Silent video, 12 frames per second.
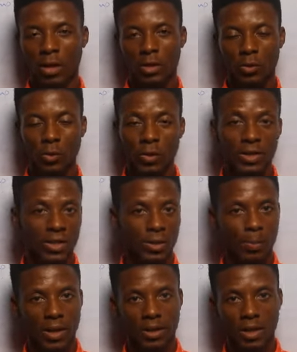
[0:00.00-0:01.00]
A school is
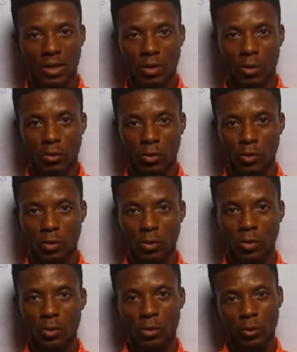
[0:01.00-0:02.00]
expected also
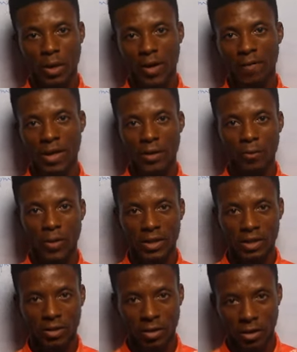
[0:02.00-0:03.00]
to have a
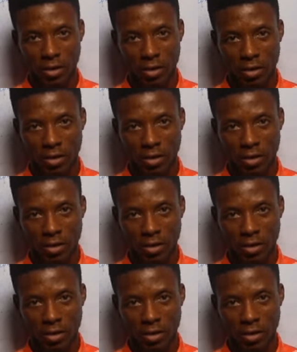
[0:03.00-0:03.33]
register.